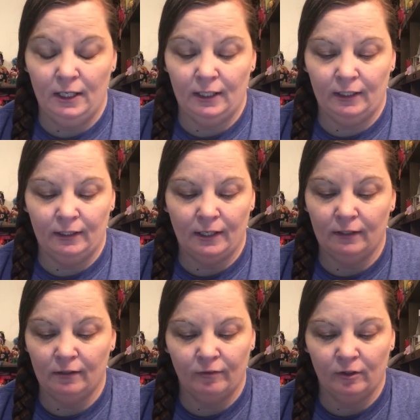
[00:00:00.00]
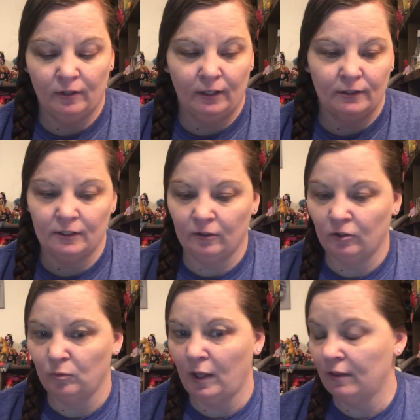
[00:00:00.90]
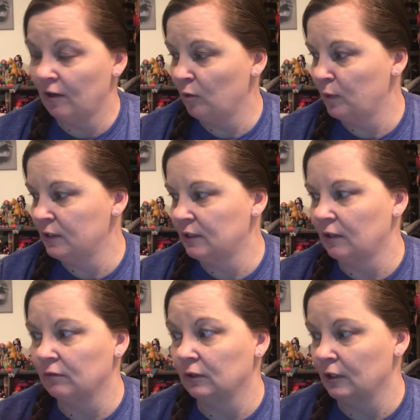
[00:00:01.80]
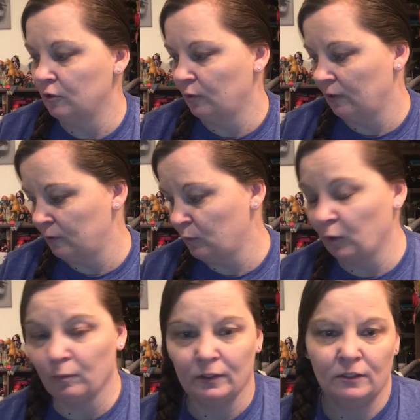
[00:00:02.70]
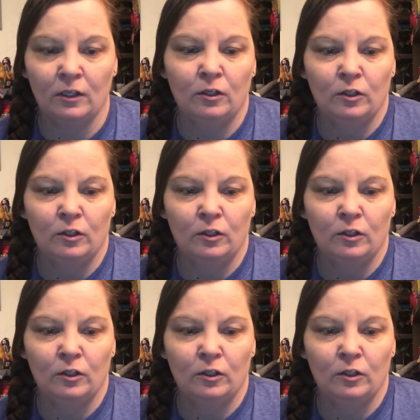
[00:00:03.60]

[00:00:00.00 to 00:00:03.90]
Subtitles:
And I love her. I consider her my therapist. I really enjoy those appointments.